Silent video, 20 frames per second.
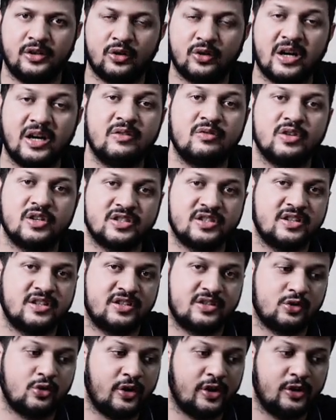conversion
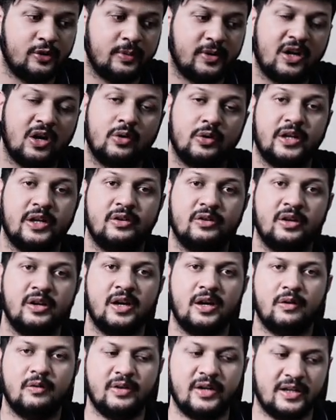is going to be counted
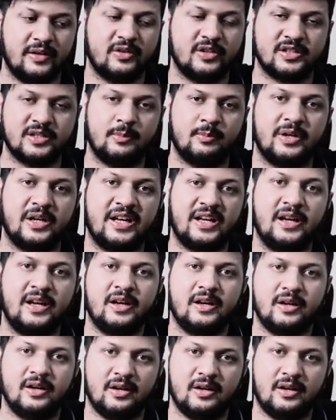whenever somebody